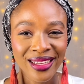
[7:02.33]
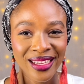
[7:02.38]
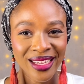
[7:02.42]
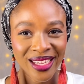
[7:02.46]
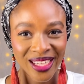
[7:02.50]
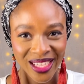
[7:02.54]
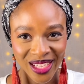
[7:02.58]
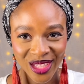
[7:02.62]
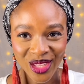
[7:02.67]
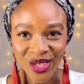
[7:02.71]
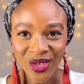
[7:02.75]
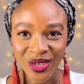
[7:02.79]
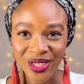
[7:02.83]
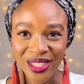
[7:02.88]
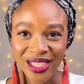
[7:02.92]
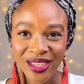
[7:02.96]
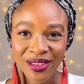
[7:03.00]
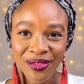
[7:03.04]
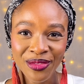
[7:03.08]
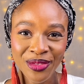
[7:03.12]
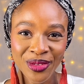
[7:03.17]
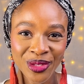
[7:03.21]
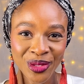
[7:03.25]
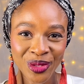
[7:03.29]
in order
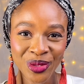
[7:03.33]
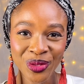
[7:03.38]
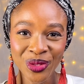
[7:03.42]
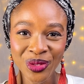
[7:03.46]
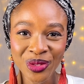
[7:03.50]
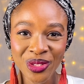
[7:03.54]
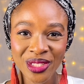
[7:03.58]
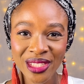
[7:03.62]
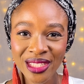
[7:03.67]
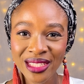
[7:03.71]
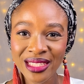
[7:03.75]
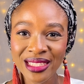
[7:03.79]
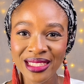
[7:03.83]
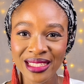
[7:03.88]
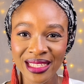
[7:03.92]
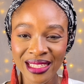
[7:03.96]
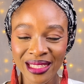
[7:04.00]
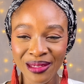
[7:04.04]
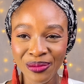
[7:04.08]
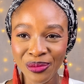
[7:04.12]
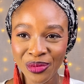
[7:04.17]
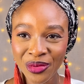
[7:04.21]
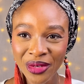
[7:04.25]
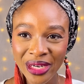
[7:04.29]
for you to
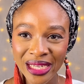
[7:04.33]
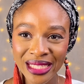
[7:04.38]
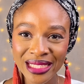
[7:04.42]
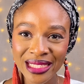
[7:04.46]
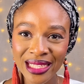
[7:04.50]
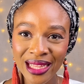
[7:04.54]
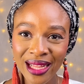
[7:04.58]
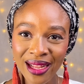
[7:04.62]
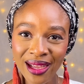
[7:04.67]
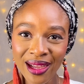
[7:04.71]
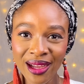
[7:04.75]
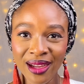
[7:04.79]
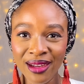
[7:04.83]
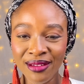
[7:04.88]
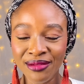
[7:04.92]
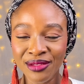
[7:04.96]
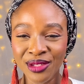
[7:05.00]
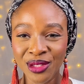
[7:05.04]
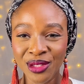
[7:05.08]
celebrate love, you